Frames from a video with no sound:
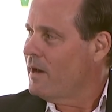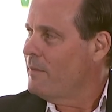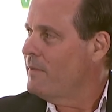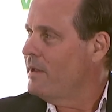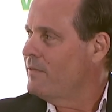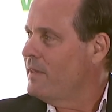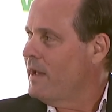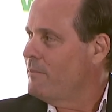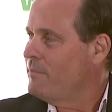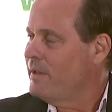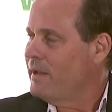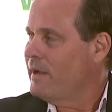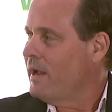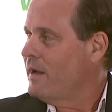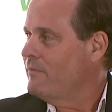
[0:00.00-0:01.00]
I'm not that
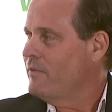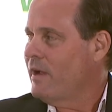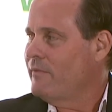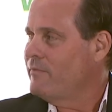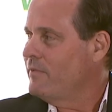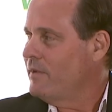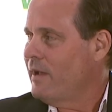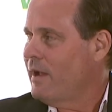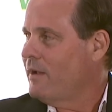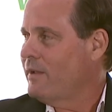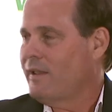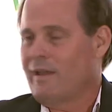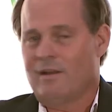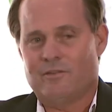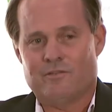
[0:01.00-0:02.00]
big. I've
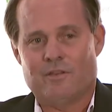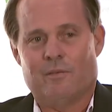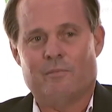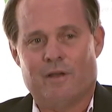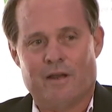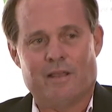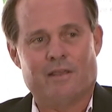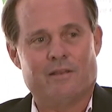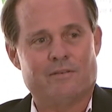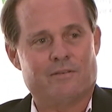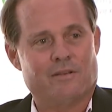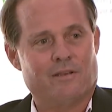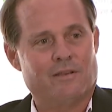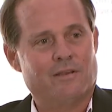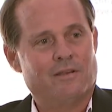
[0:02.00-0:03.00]
allocated some money
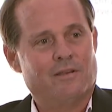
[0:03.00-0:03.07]
into